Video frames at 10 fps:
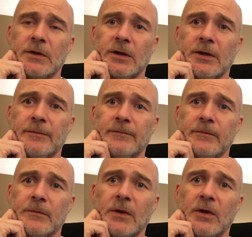
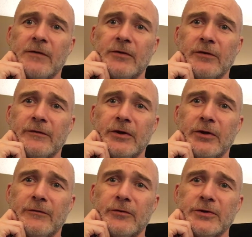I'll have another
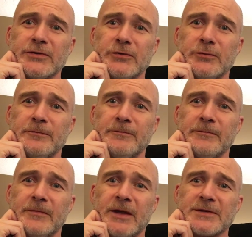video for you soon.
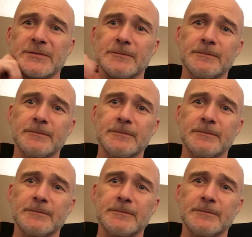Thanks.